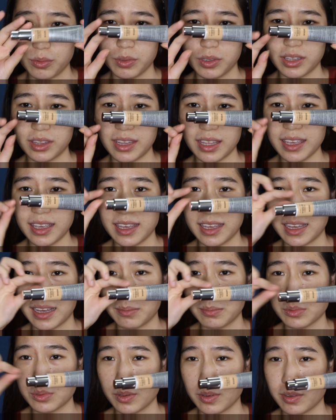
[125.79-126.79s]
would think it
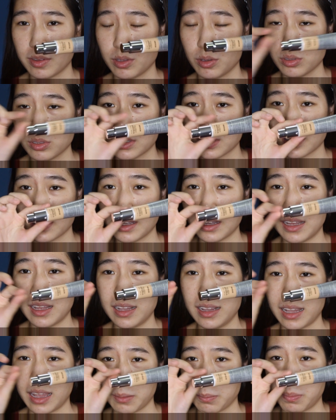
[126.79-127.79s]
comes with those
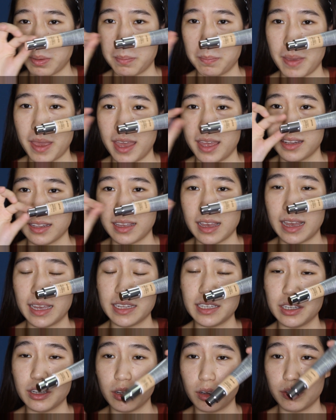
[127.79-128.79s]
like pipette
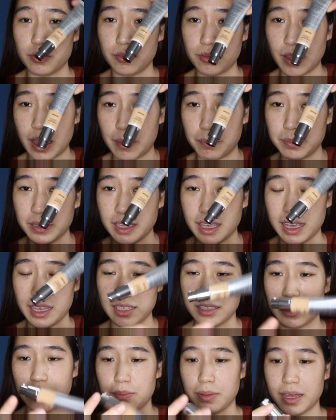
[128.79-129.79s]
kind of
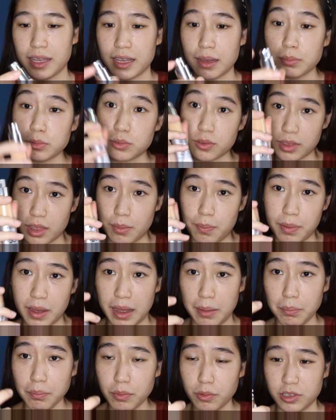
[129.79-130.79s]
applicator, but it comes with a
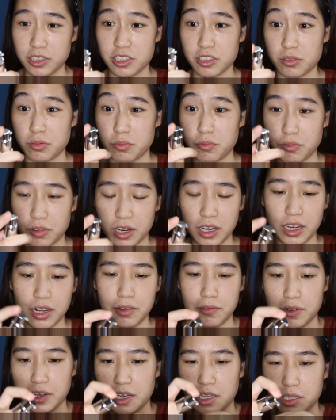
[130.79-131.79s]
pump, which is
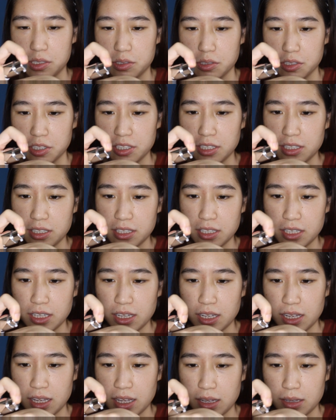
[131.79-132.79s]
really good.
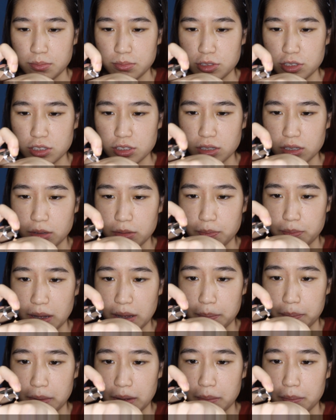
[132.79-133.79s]
I'm just going to
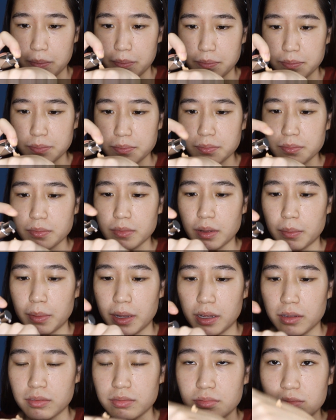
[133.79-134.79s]
pump up
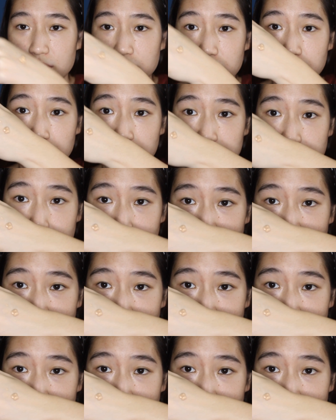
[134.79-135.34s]
about this